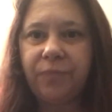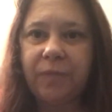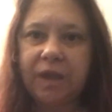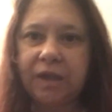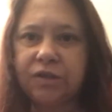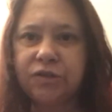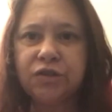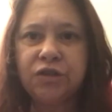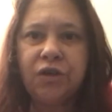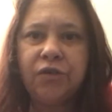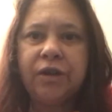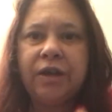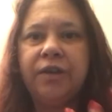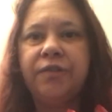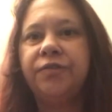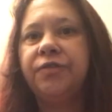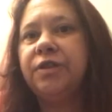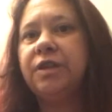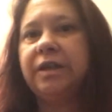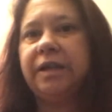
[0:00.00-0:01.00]
Sorry
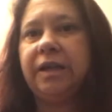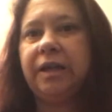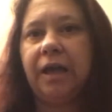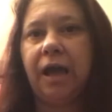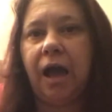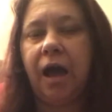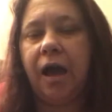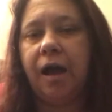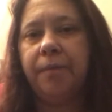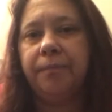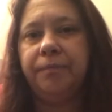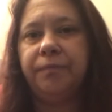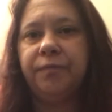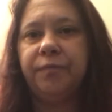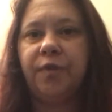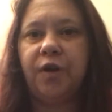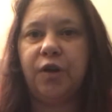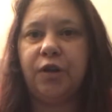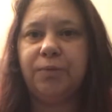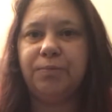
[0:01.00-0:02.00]
if the
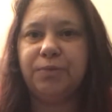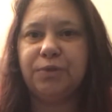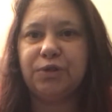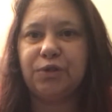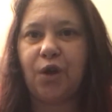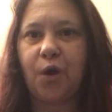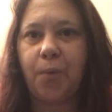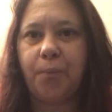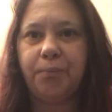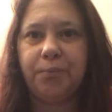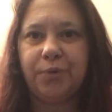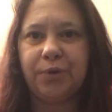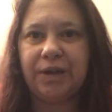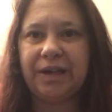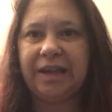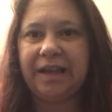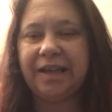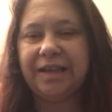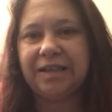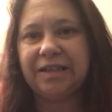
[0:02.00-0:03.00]
volume's not
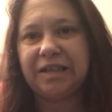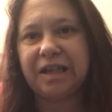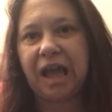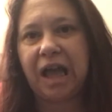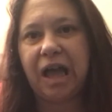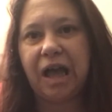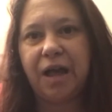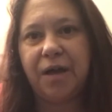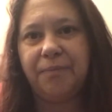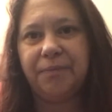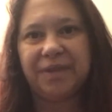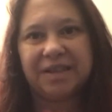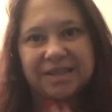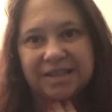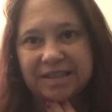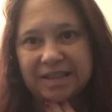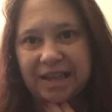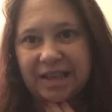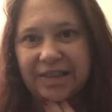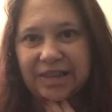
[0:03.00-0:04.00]
brilliant.
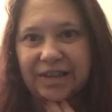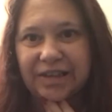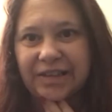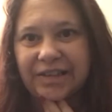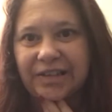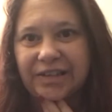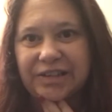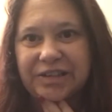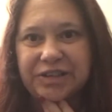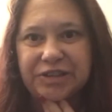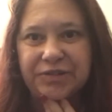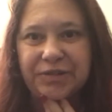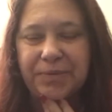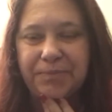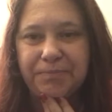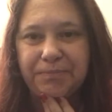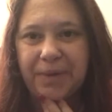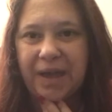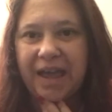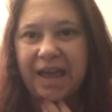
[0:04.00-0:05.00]
Said the guys are in
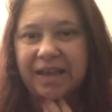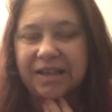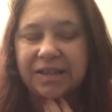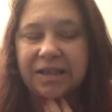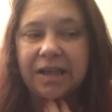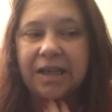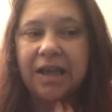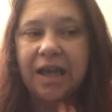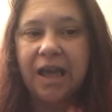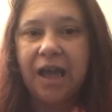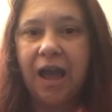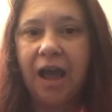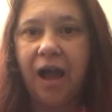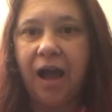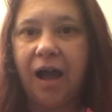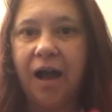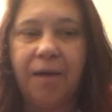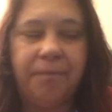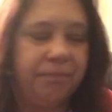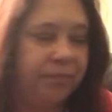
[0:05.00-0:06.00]
bed.
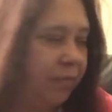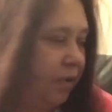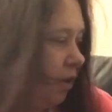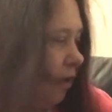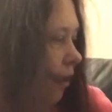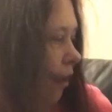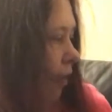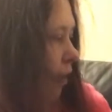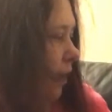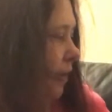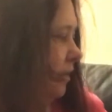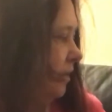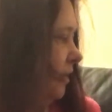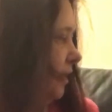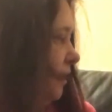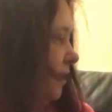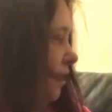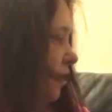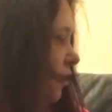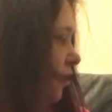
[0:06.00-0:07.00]
I
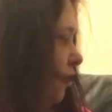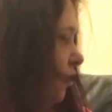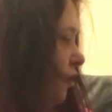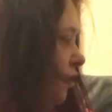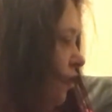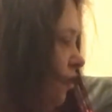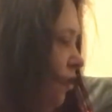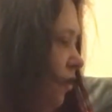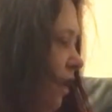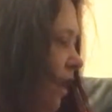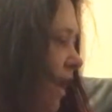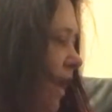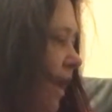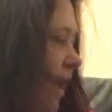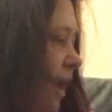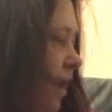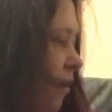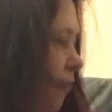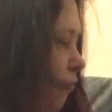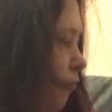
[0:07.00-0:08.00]
did
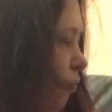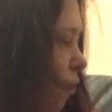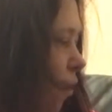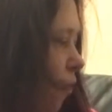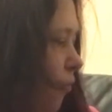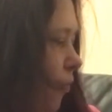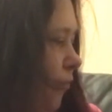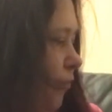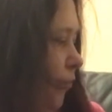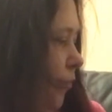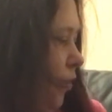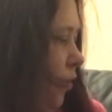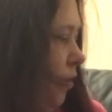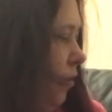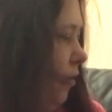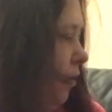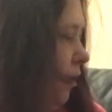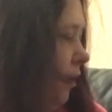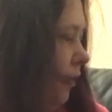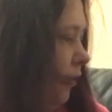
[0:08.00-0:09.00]
share what
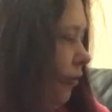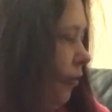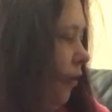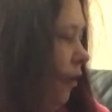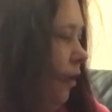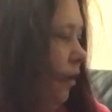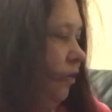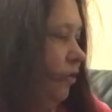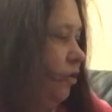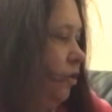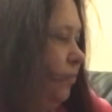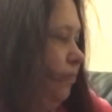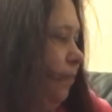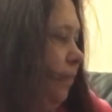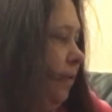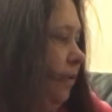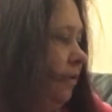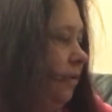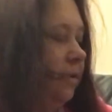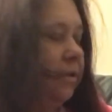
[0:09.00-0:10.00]
I got
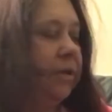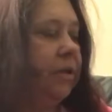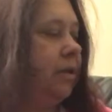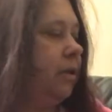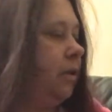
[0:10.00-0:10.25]
husband